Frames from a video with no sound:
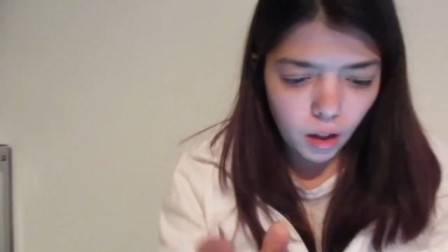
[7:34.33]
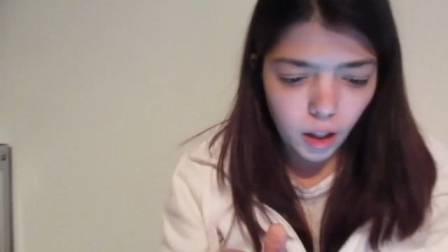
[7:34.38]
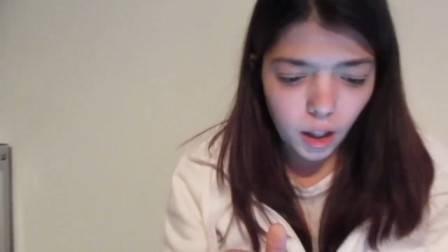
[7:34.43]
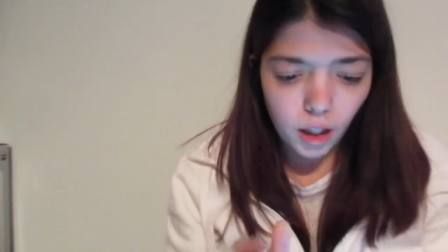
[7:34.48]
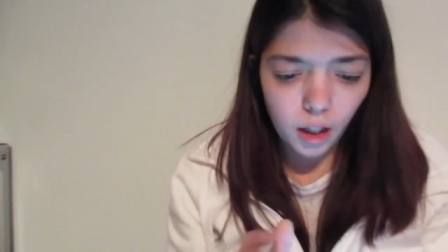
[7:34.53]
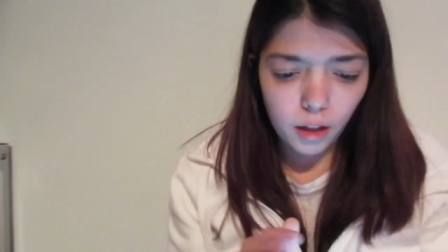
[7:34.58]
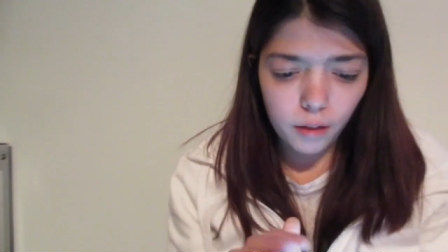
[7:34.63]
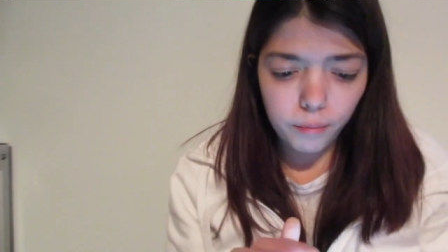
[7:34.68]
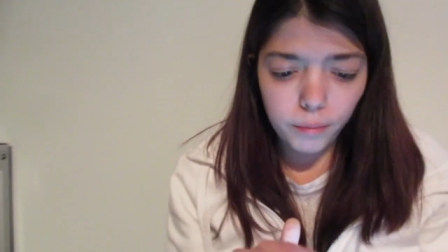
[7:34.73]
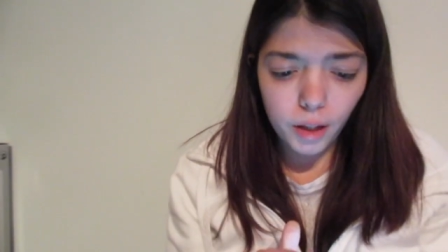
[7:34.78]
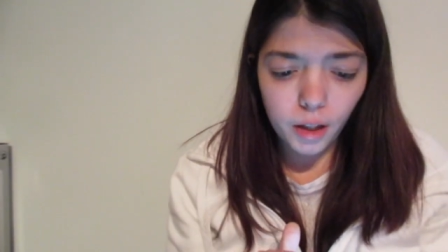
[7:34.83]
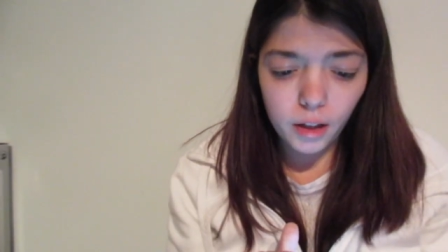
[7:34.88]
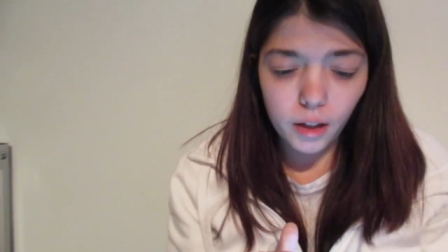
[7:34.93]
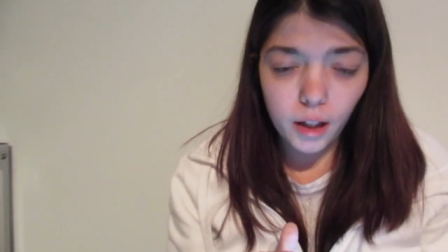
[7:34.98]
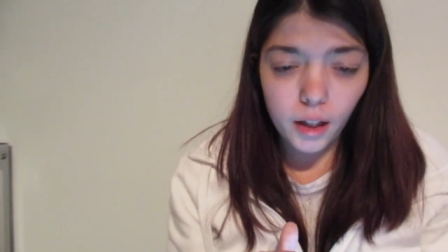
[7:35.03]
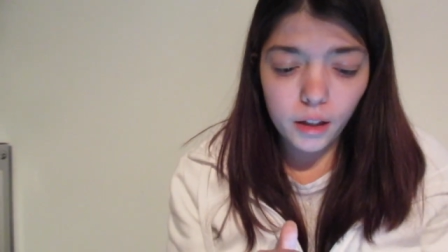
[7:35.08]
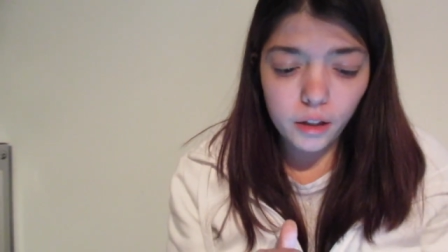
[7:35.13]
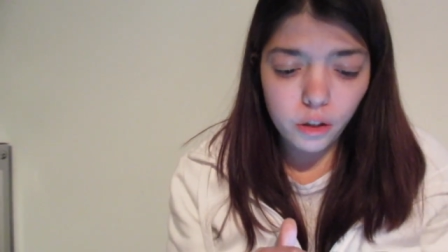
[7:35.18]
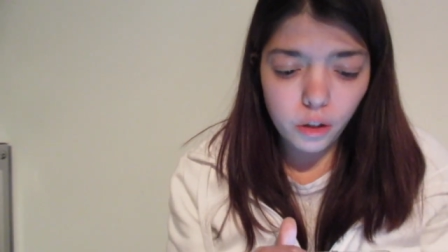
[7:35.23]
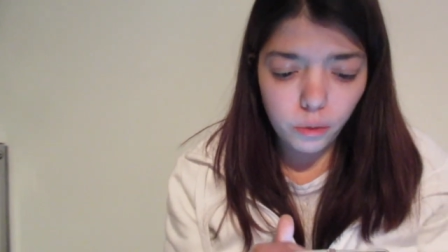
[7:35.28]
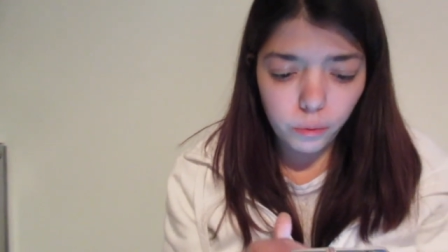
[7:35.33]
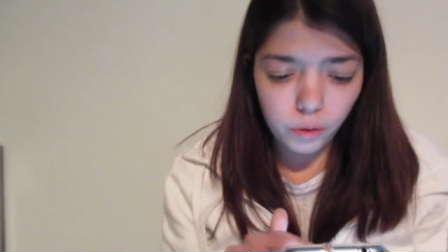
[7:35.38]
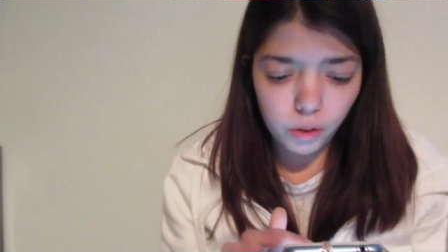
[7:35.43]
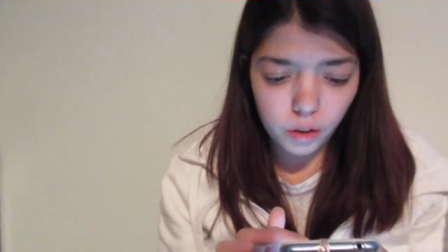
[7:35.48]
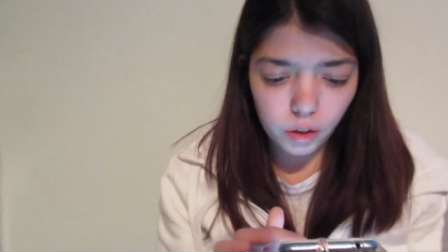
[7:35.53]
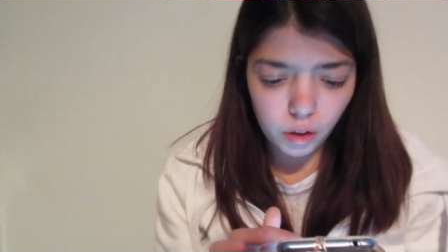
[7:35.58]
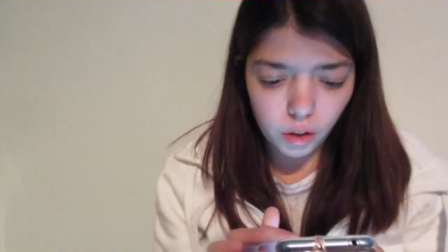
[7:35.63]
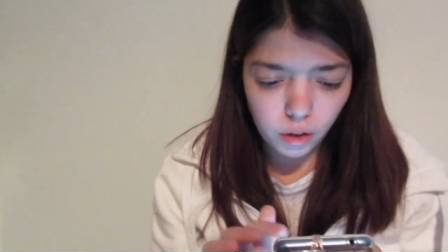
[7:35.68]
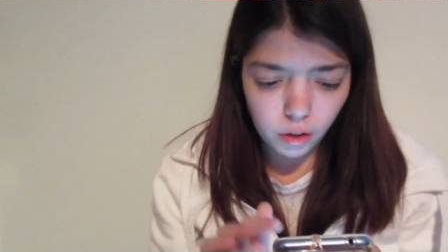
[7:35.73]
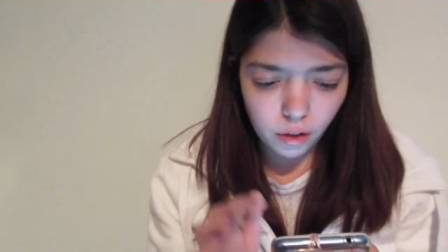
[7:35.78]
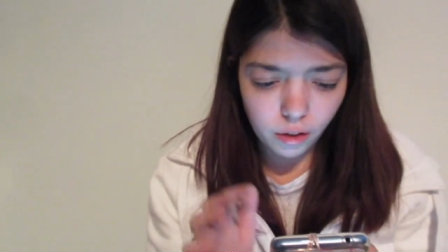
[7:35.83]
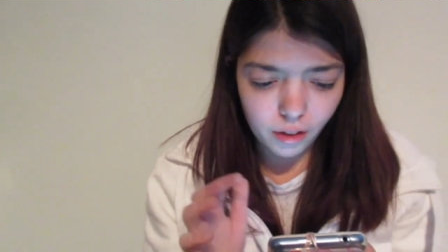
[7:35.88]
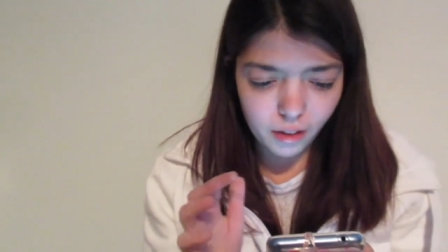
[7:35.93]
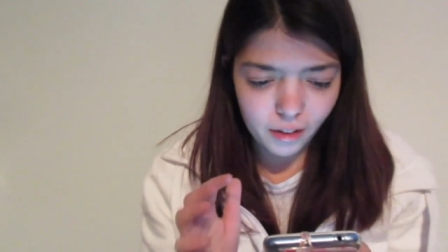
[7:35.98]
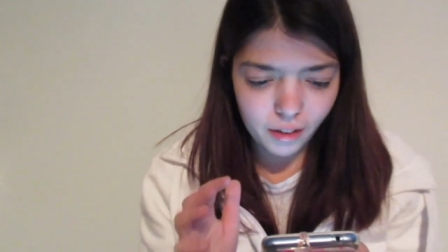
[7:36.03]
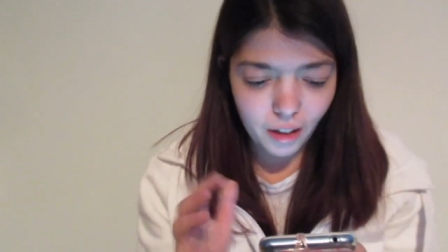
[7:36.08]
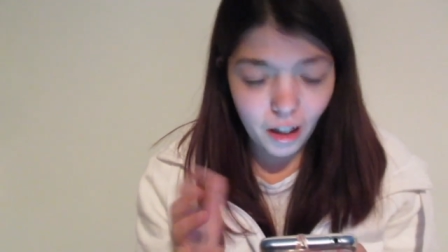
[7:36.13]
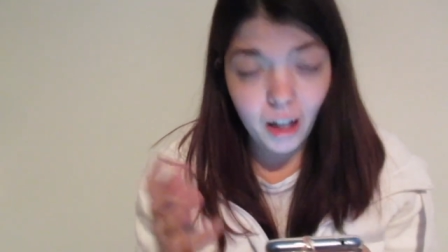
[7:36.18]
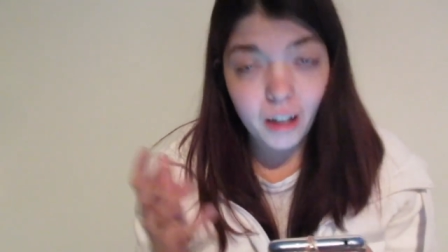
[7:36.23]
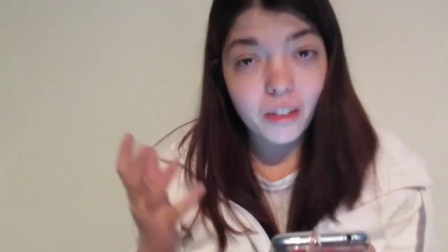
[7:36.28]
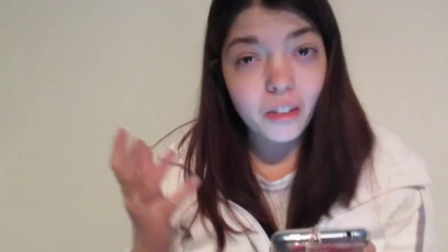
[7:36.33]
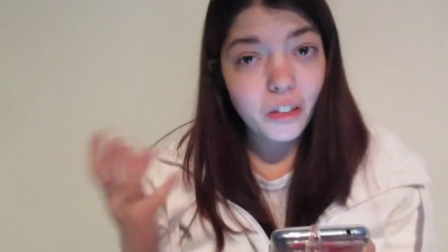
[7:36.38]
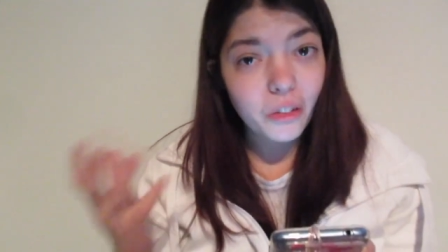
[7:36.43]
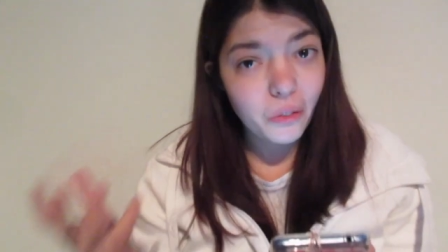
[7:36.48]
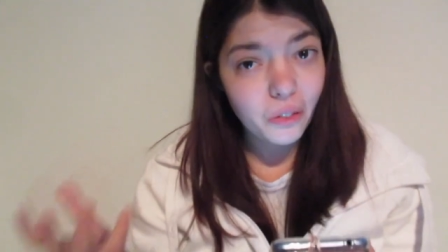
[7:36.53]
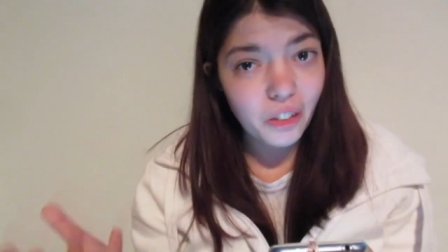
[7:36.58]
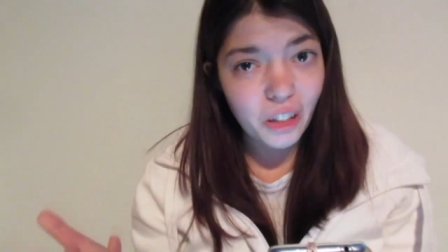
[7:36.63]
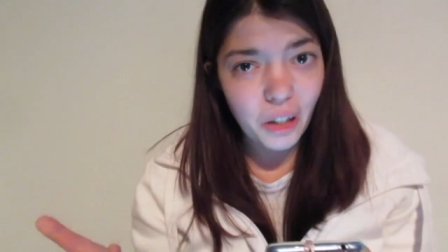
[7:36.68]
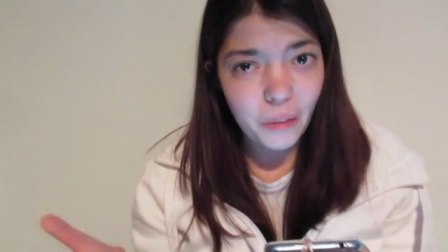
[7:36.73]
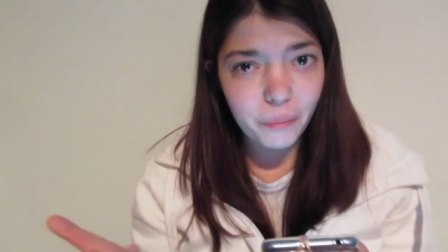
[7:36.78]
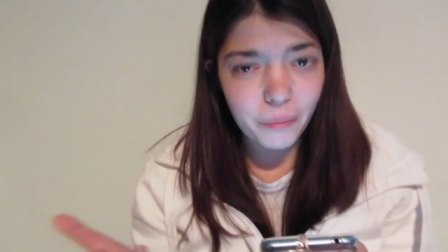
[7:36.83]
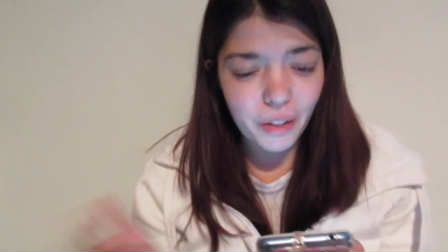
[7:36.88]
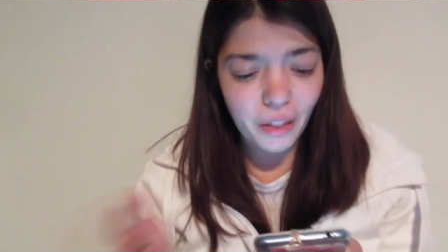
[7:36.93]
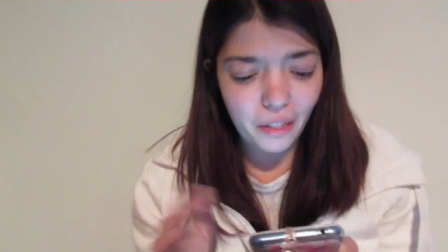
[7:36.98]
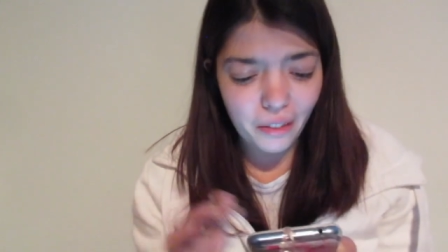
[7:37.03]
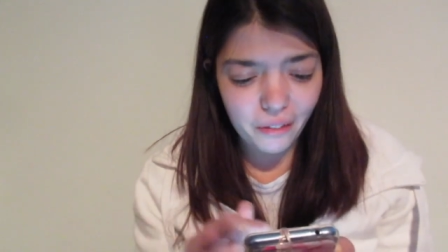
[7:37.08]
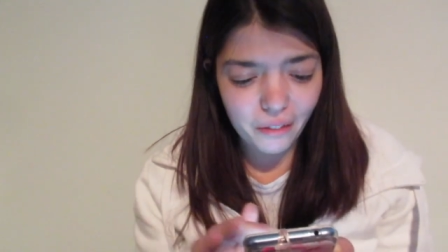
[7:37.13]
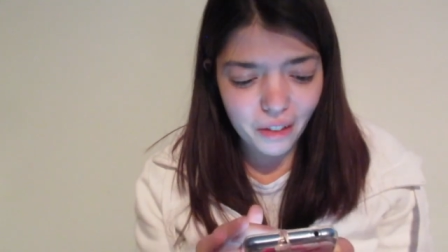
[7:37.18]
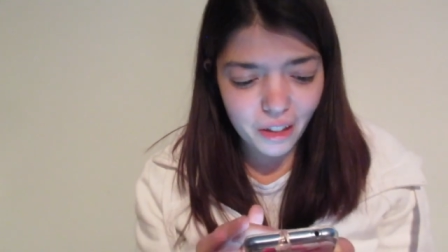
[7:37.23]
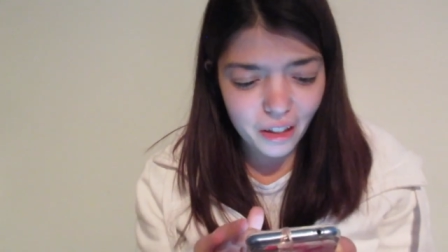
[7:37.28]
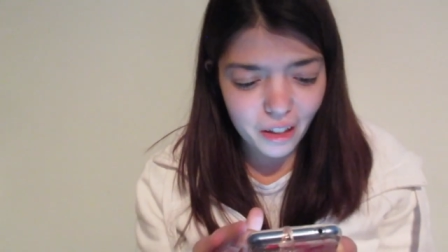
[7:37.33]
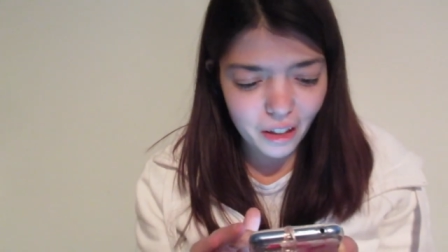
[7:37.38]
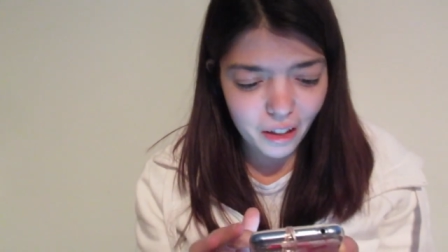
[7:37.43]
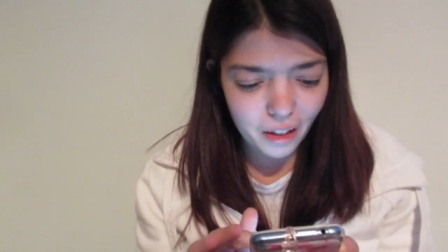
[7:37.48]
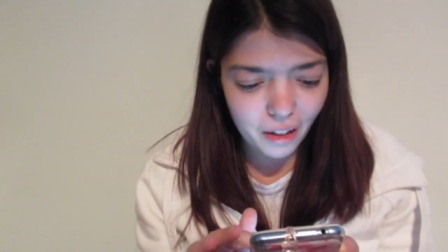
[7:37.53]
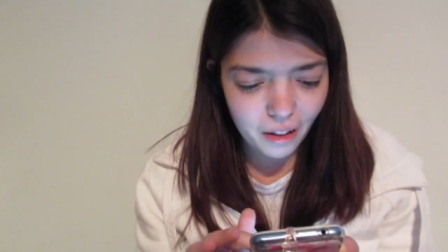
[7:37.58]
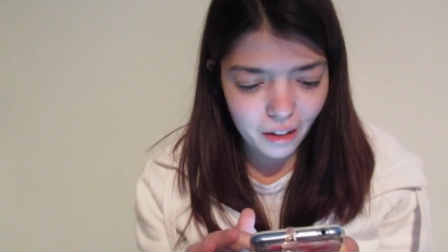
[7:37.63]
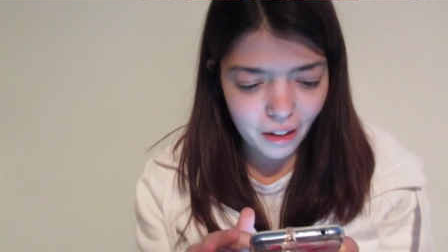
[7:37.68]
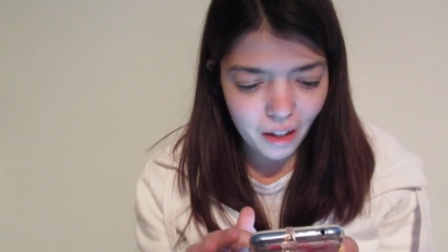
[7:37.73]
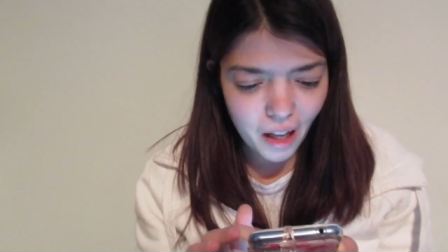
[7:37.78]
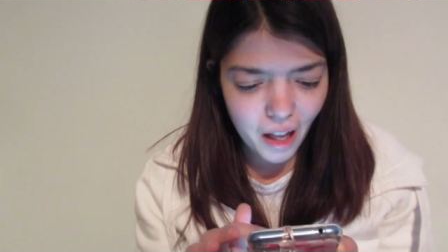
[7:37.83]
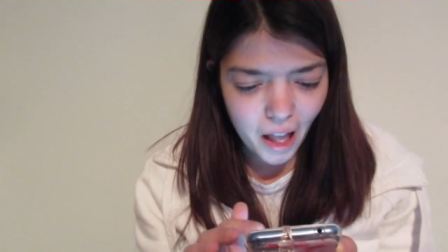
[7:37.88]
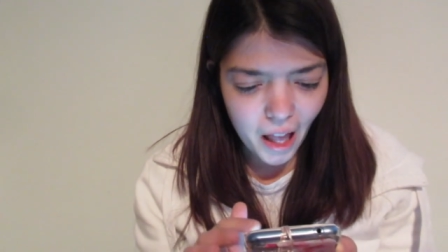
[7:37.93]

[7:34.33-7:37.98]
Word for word: And my last one, this is also number three in